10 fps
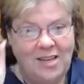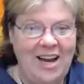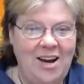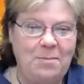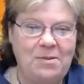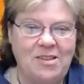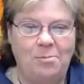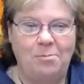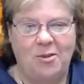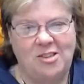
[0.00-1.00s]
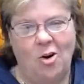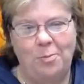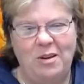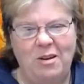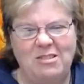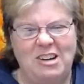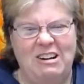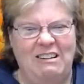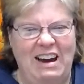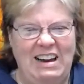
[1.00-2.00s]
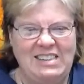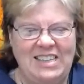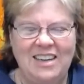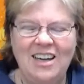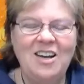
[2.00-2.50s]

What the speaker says: I hear people say, Scorpios are crazy.